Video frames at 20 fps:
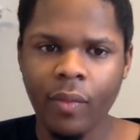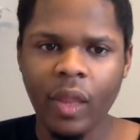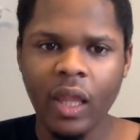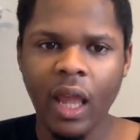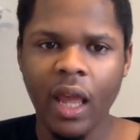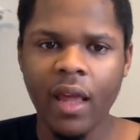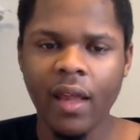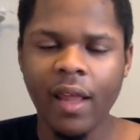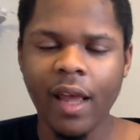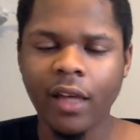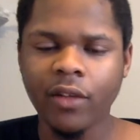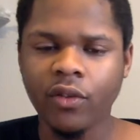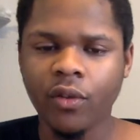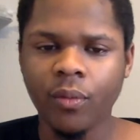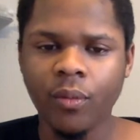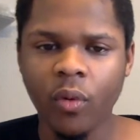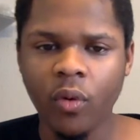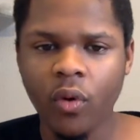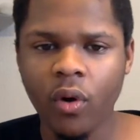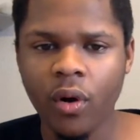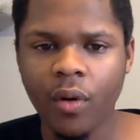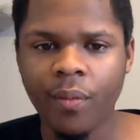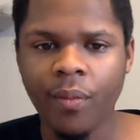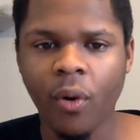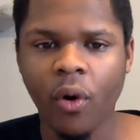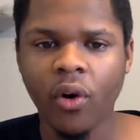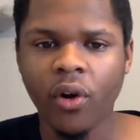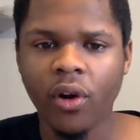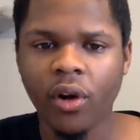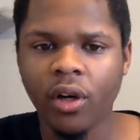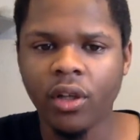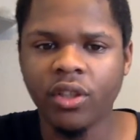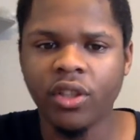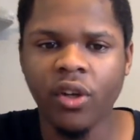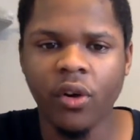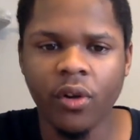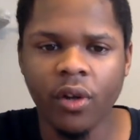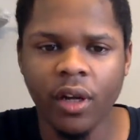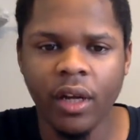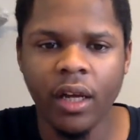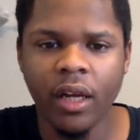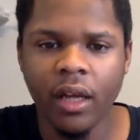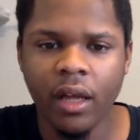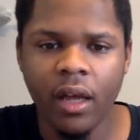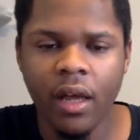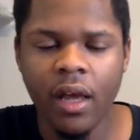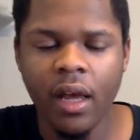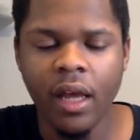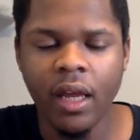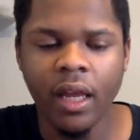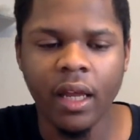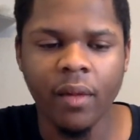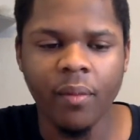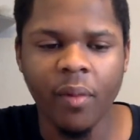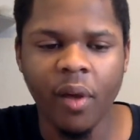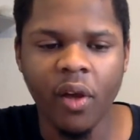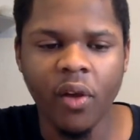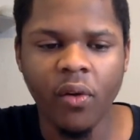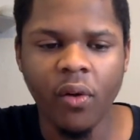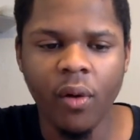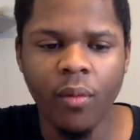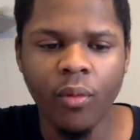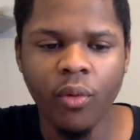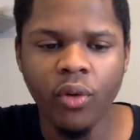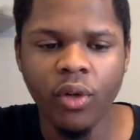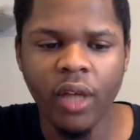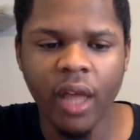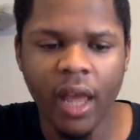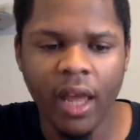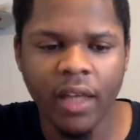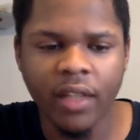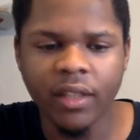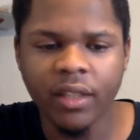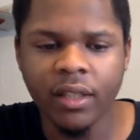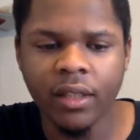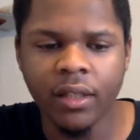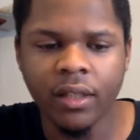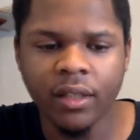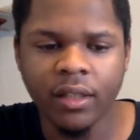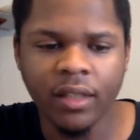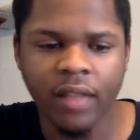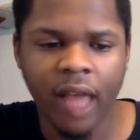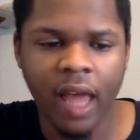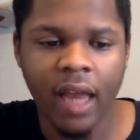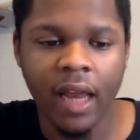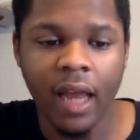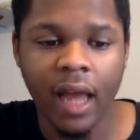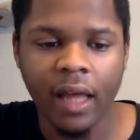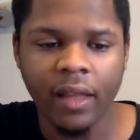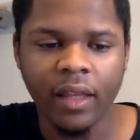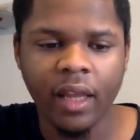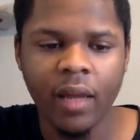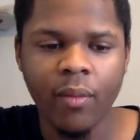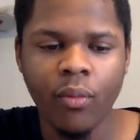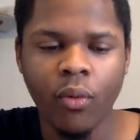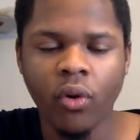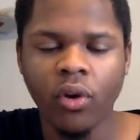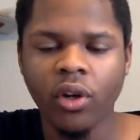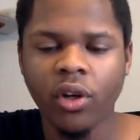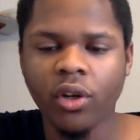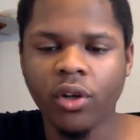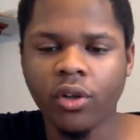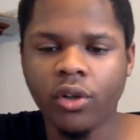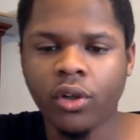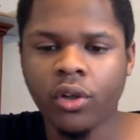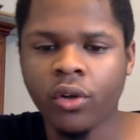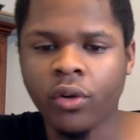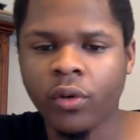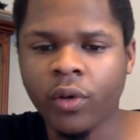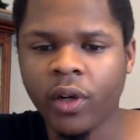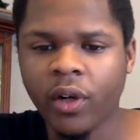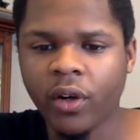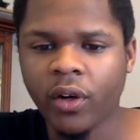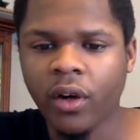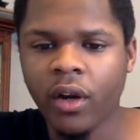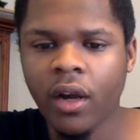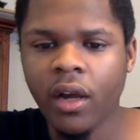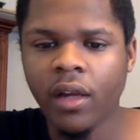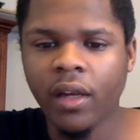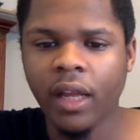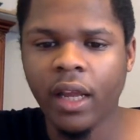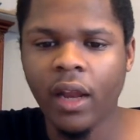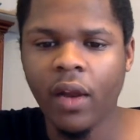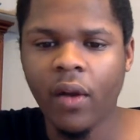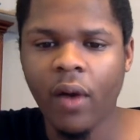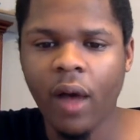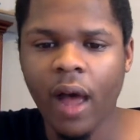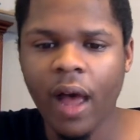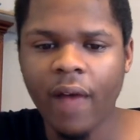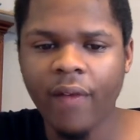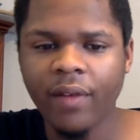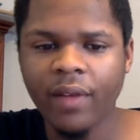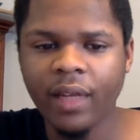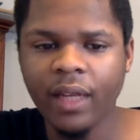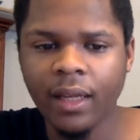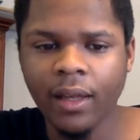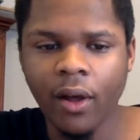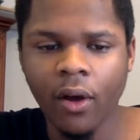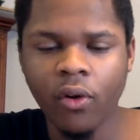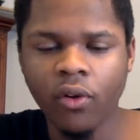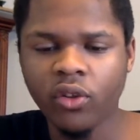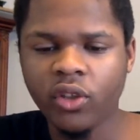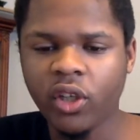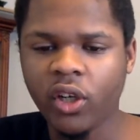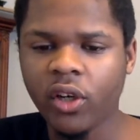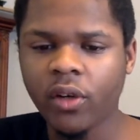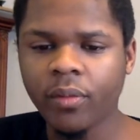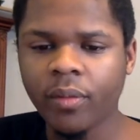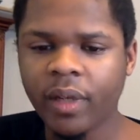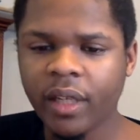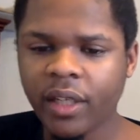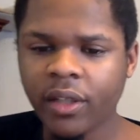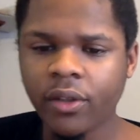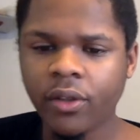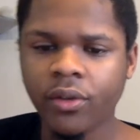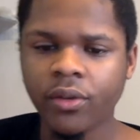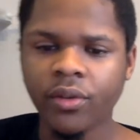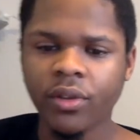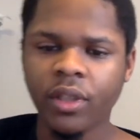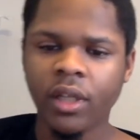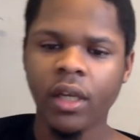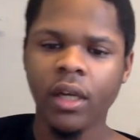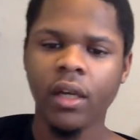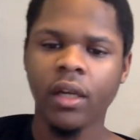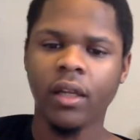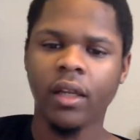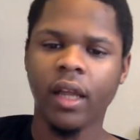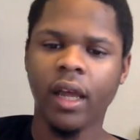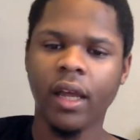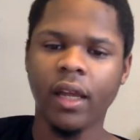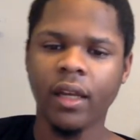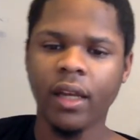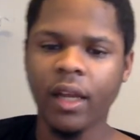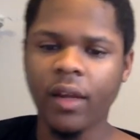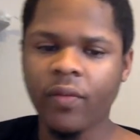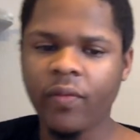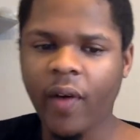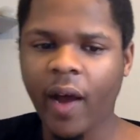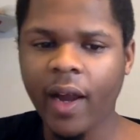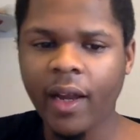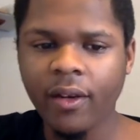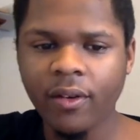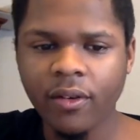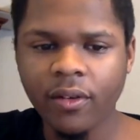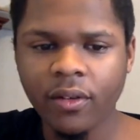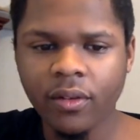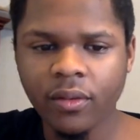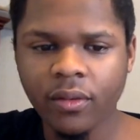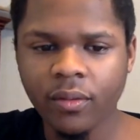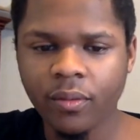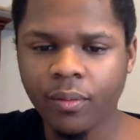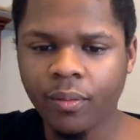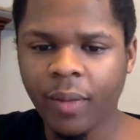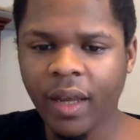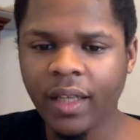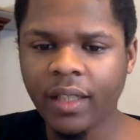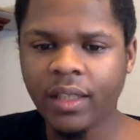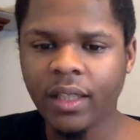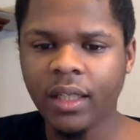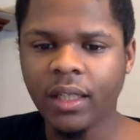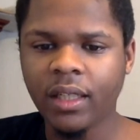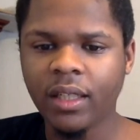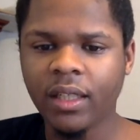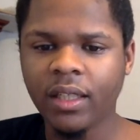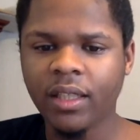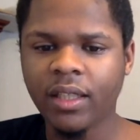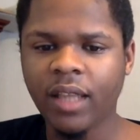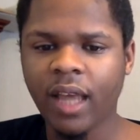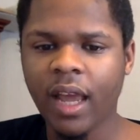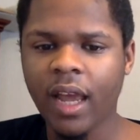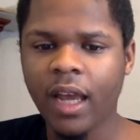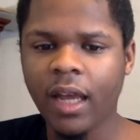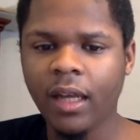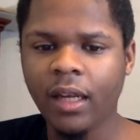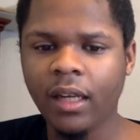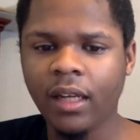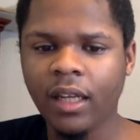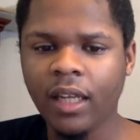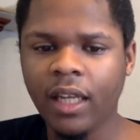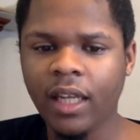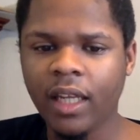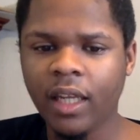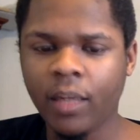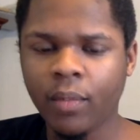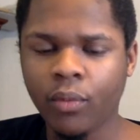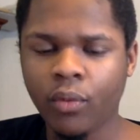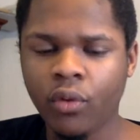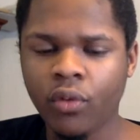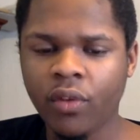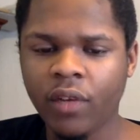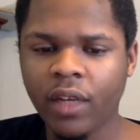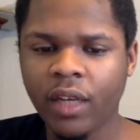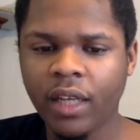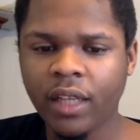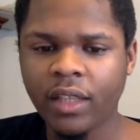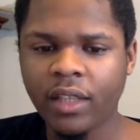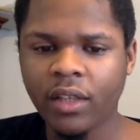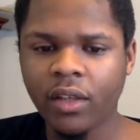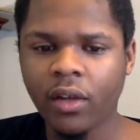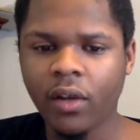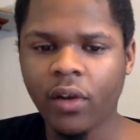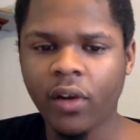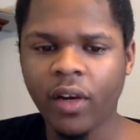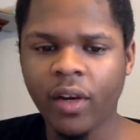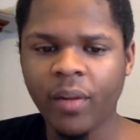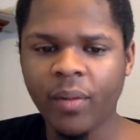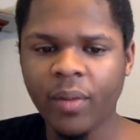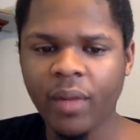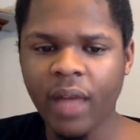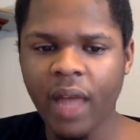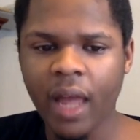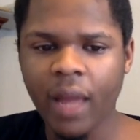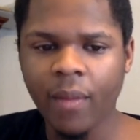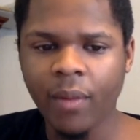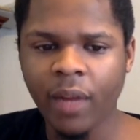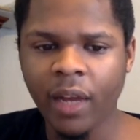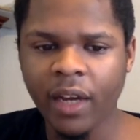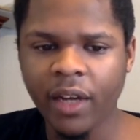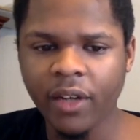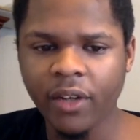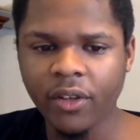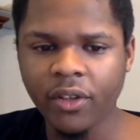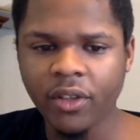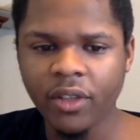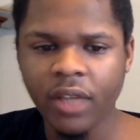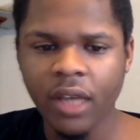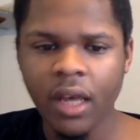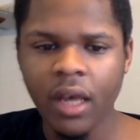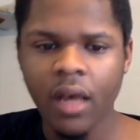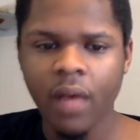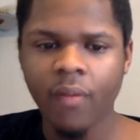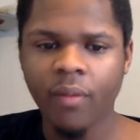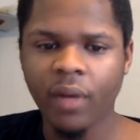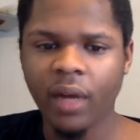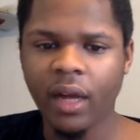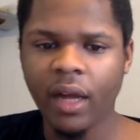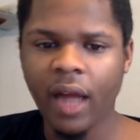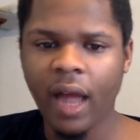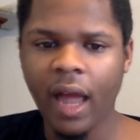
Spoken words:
And that's some of Mario Hezonja and Emmanuel Mudiay is at their point of their career. They don't have any long-term deals. They fighting basically to stay in the league and prove that they still are NBA players. But